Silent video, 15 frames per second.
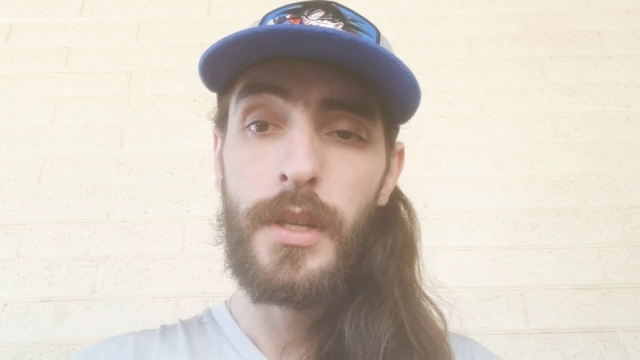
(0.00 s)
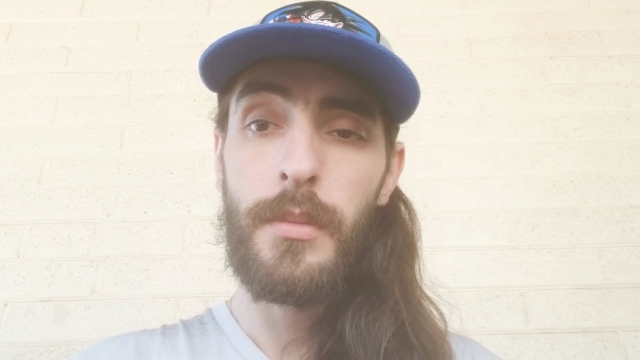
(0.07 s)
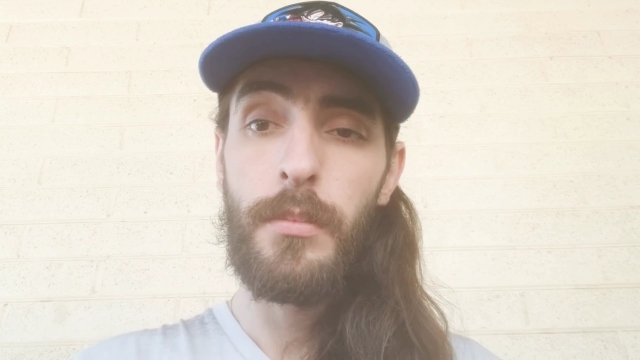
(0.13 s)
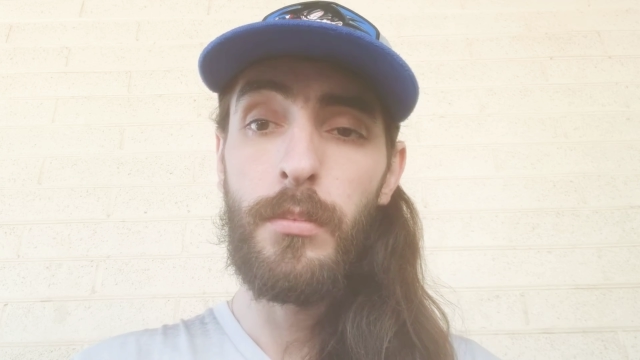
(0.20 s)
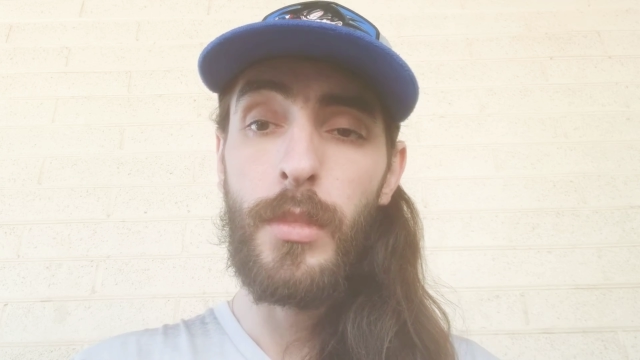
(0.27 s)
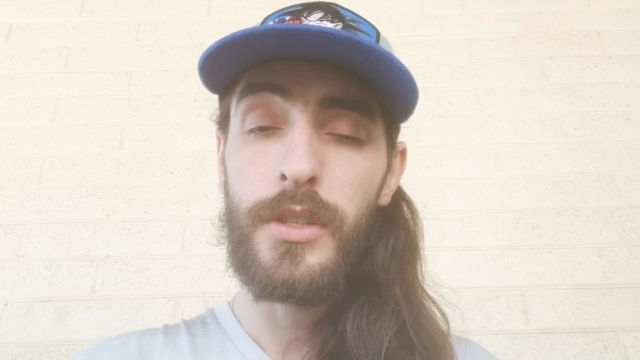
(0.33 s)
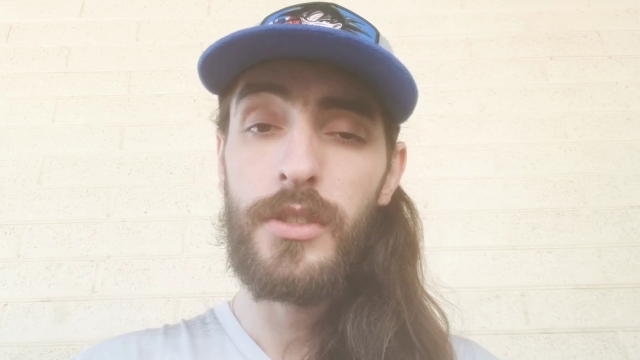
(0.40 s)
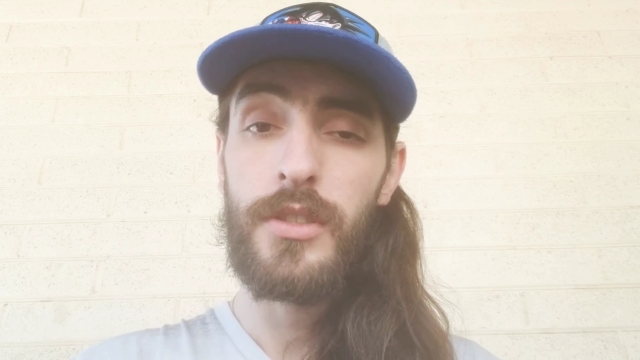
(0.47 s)

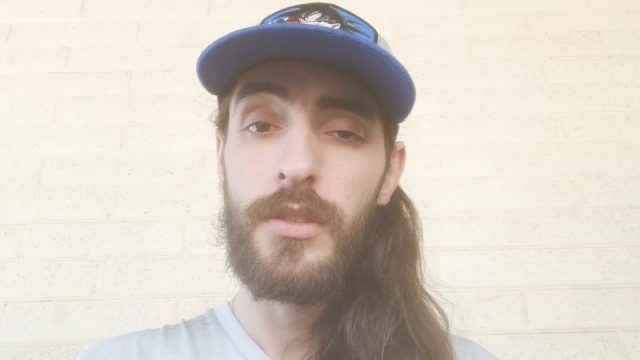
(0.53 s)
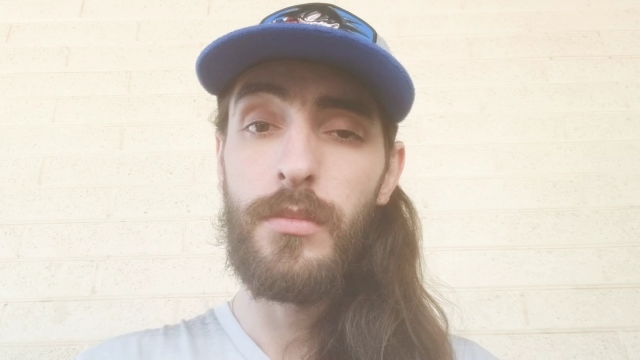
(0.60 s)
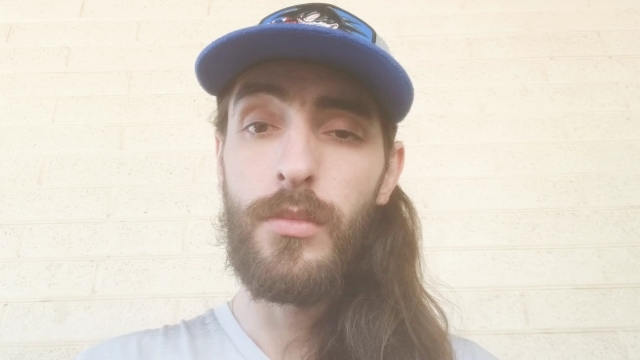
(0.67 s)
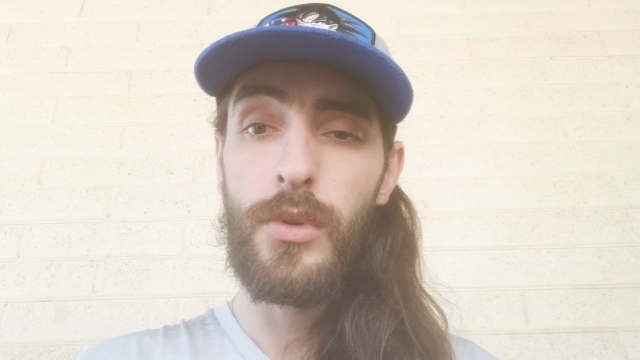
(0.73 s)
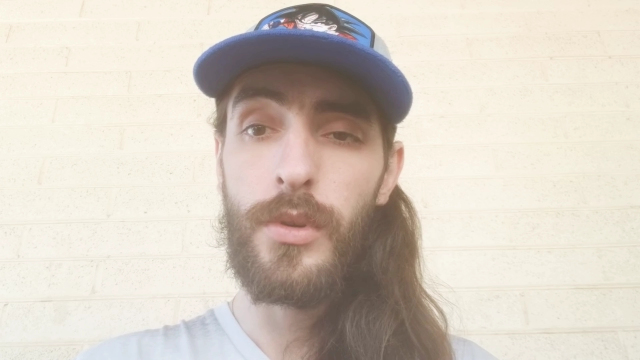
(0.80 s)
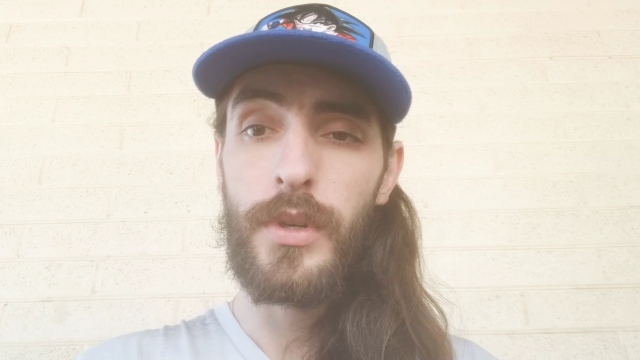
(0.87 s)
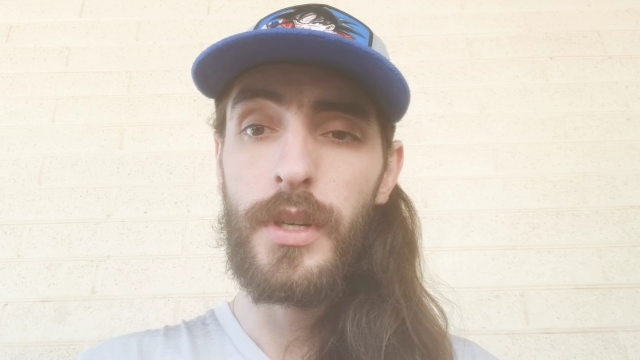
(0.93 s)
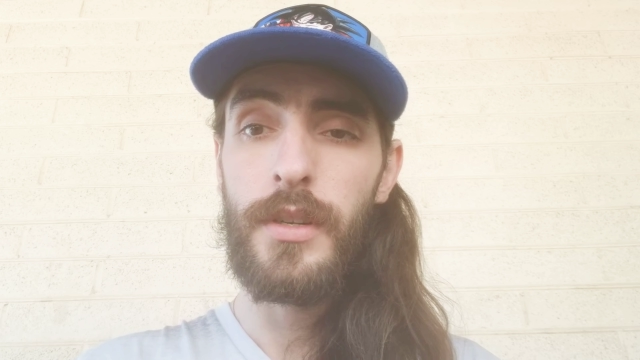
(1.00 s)
much
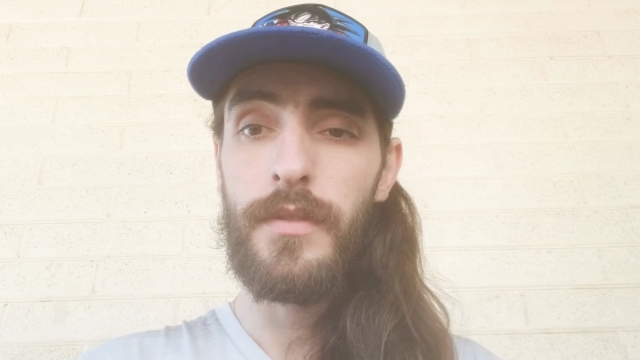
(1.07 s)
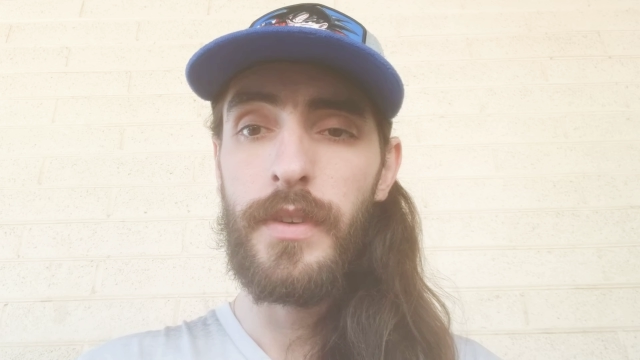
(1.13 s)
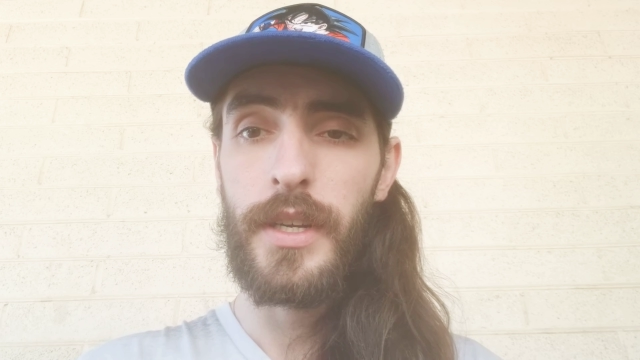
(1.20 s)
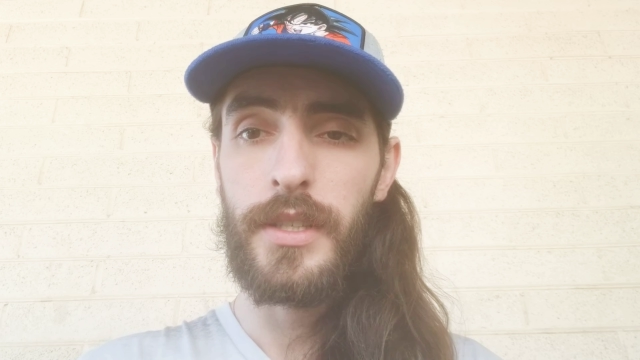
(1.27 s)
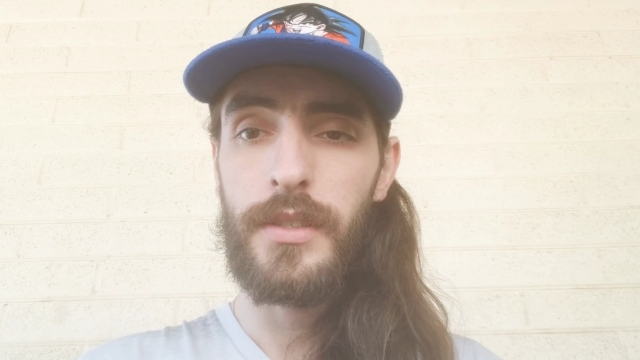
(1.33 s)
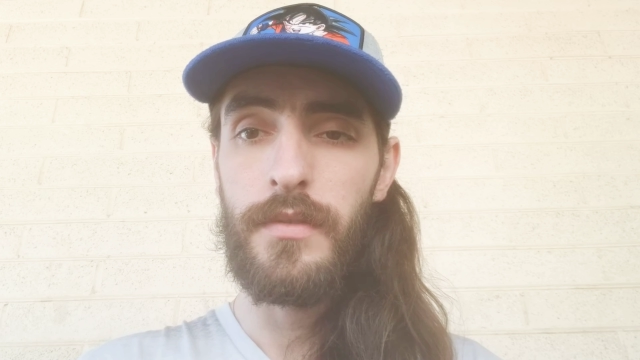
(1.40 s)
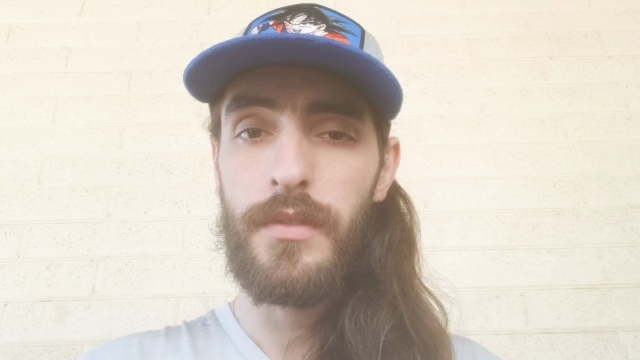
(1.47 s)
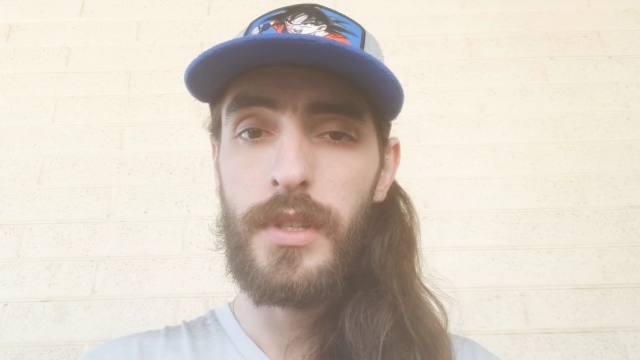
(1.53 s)
more
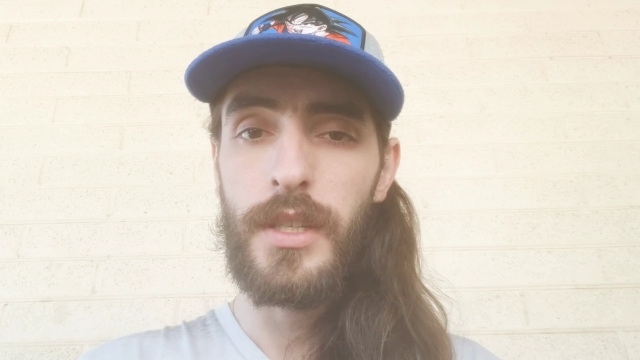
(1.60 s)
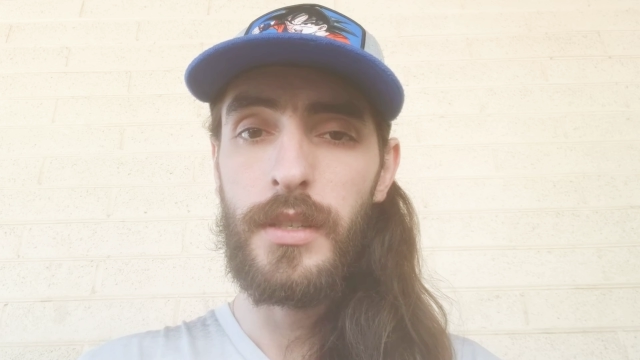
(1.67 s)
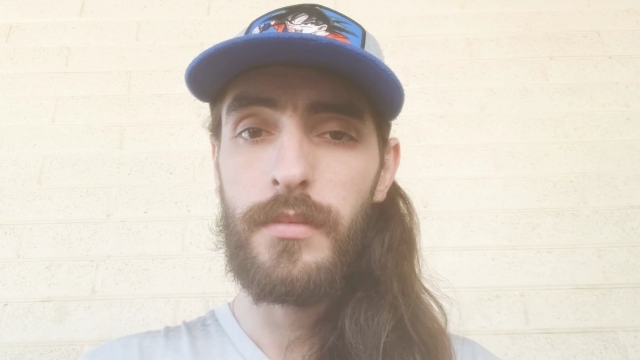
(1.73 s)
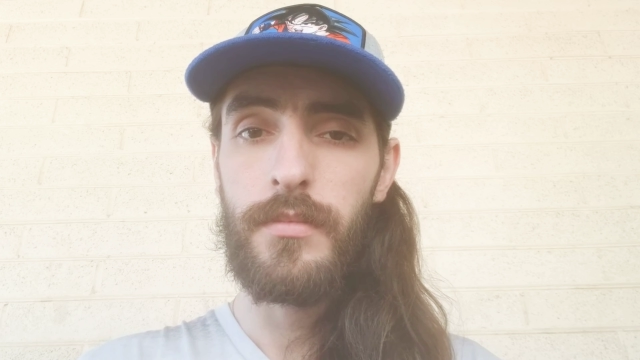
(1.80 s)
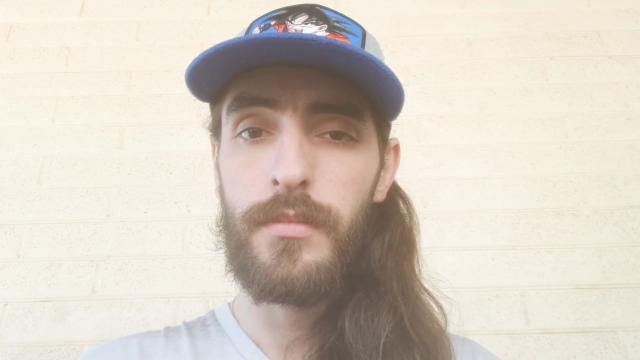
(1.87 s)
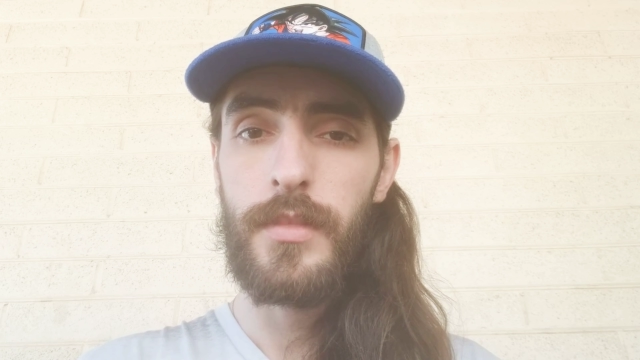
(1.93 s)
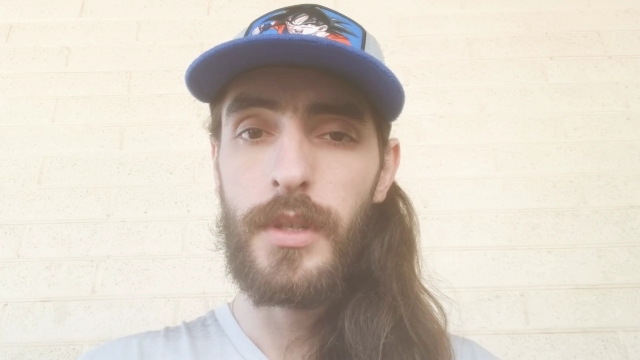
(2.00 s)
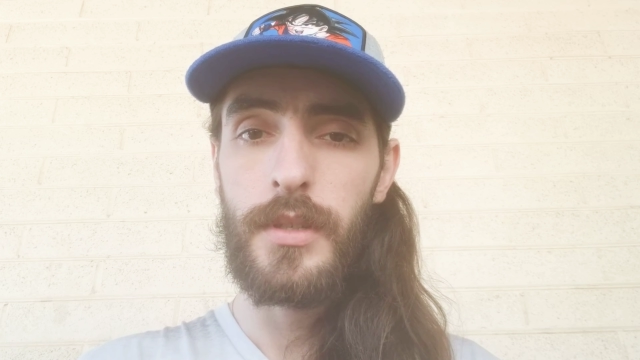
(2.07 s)
effectively,
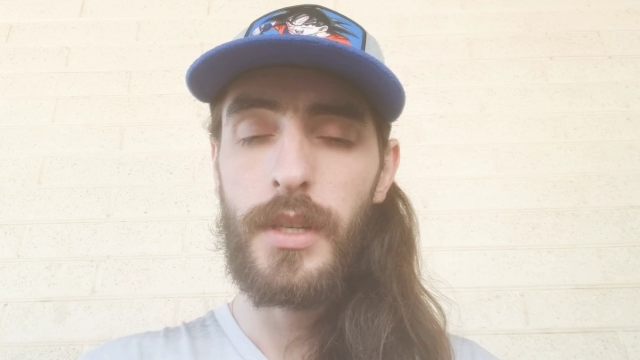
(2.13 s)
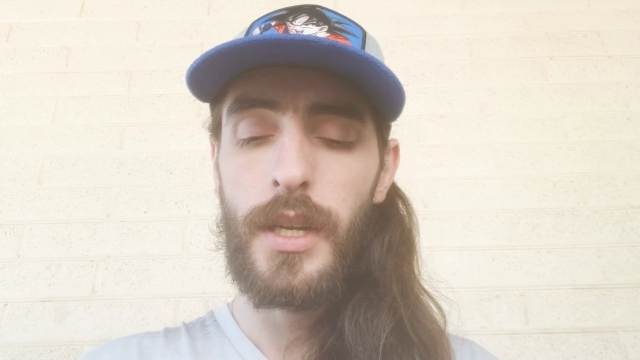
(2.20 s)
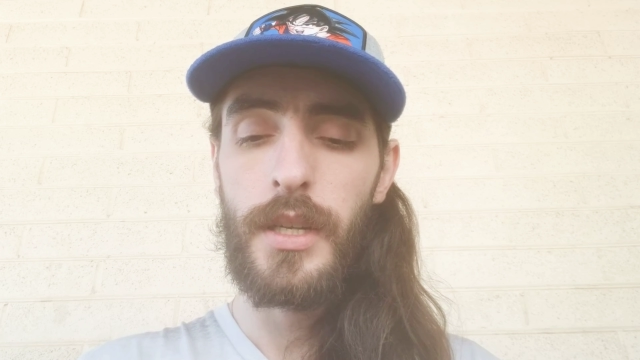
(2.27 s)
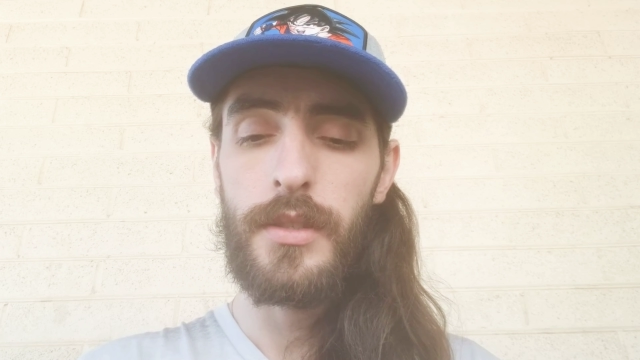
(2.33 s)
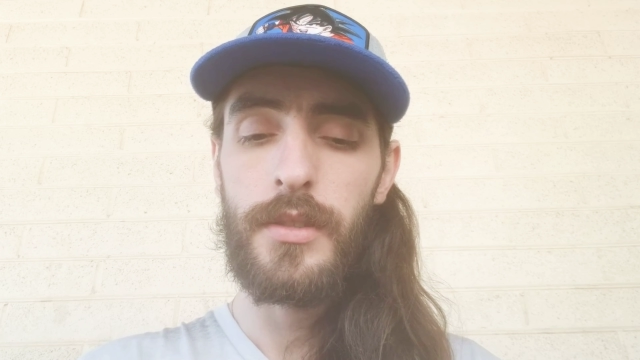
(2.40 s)
okay?